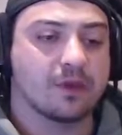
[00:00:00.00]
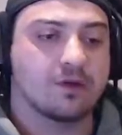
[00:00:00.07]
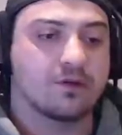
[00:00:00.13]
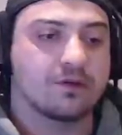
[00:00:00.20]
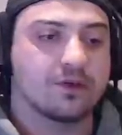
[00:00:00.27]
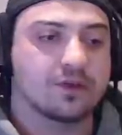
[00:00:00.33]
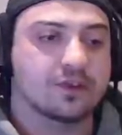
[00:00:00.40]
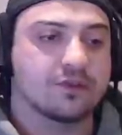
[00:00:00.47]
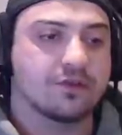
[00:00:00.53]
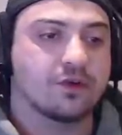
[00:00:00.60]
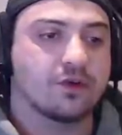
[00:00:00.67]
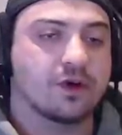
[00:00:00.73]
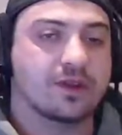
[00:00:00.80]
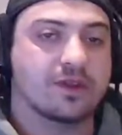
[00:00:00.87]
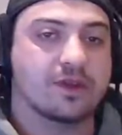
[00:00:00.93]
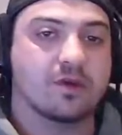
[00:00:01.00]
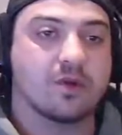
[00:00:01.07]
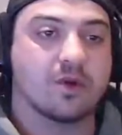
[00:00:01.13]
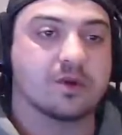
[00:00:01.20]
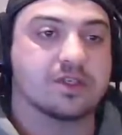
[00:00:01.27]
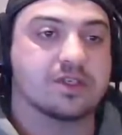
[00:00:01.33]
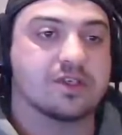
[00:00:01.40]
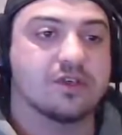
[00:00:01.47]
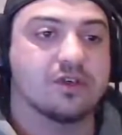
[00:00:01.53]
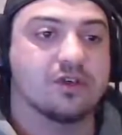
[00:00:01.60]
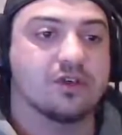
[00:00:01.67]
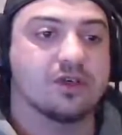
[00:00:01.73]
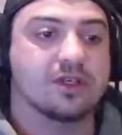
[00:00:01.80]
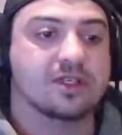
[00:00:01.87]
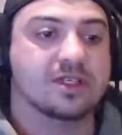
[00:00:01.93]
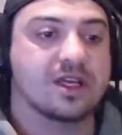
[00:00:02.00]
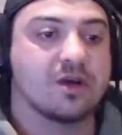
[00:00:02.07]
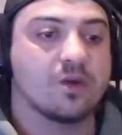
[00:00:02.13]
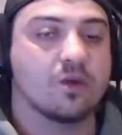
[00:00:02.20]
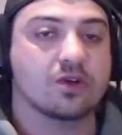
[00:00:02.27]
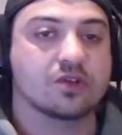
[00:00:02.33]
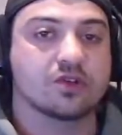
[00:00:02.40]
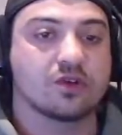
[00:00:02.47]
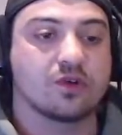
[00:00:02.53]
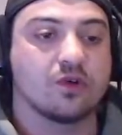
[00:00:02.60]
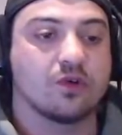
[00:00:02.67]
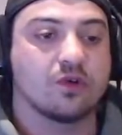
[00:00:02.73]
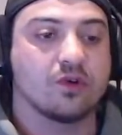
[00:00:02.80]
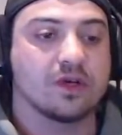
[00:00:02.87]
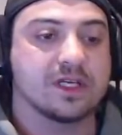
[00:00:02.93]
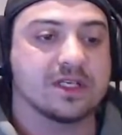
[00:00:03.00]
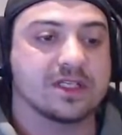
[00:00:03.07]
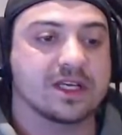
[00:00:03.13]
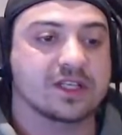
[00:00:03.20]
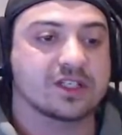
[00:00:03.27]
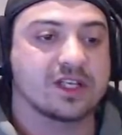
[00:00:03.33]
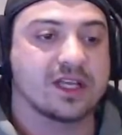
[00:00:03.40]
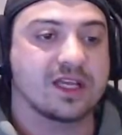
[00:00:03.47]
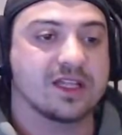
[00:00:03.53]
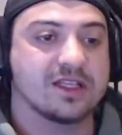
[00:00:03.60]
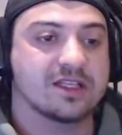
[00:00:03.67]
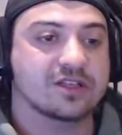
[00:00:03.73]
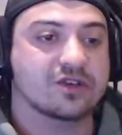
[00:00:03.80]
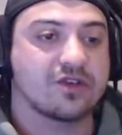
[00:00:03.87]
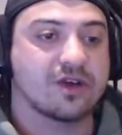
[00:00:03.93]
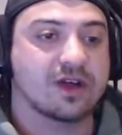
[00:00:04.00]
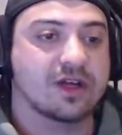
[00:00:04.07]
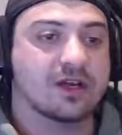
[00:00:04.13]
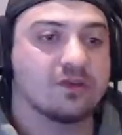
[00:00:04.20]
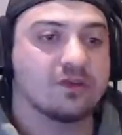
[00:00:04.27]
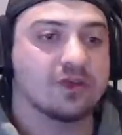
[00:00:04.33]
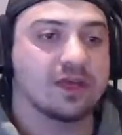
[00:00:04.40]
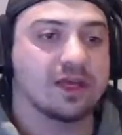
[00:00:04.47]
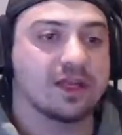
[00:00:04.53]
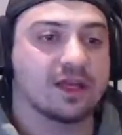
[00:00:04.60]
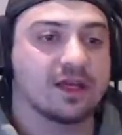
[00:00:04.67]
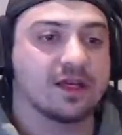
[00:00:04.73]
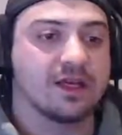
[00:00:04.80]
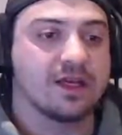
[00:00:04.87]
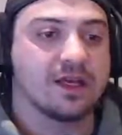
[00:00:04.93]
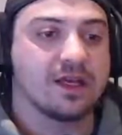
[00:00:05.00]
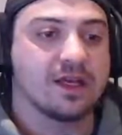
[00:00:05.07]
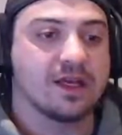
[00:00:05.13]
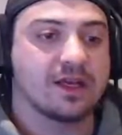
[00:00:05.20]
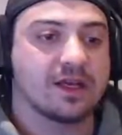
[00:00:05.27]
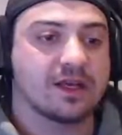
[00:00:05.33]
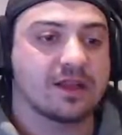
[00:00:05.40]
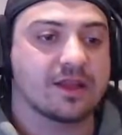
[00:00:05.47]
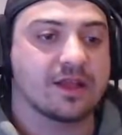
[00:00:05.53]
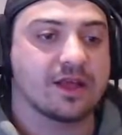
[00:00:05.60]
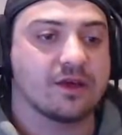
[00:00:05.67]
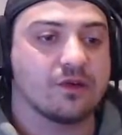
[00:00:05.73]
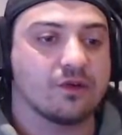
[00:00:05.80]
first of all, I think what we should do is see what sort of ore is actually in this crater altogether. Now that that